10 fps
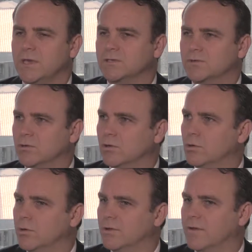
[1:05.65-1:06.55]
Being so
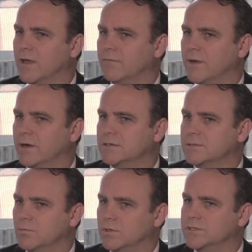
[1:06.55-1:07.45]
global and
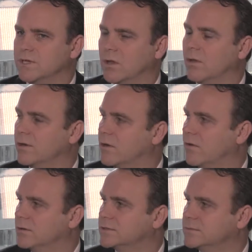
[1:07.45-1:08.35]
diverse, we're seeing a lot
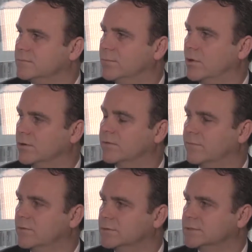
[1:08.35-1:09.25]
of
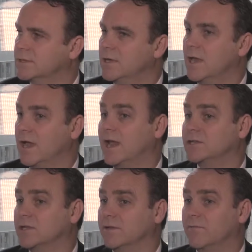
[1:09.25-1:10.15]
cross-border flows. And
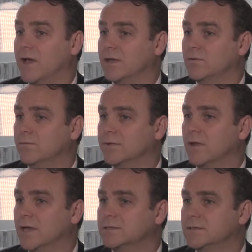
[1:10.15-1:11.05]
actually, in fact,
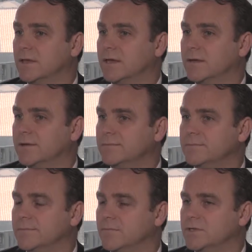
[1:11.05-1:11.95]
over the last
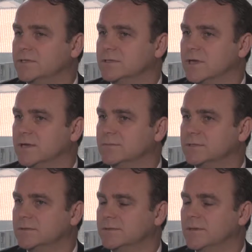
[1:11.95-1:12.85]
recent
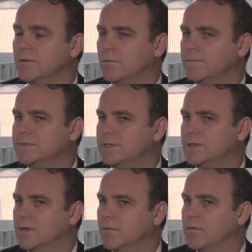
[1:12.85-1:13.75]
times, we've
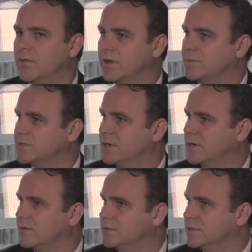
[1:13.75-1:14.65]
seen about
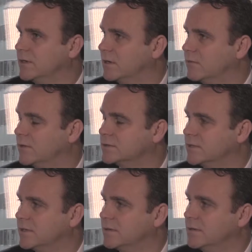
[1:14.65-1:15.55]
30% increase in our real
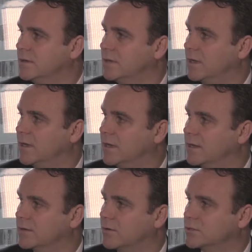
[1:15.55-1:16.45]
estate
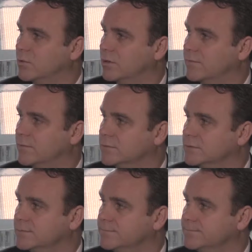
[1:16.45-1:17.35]
cross-border
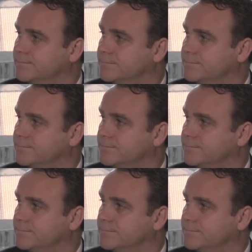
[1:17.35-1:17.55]
flows.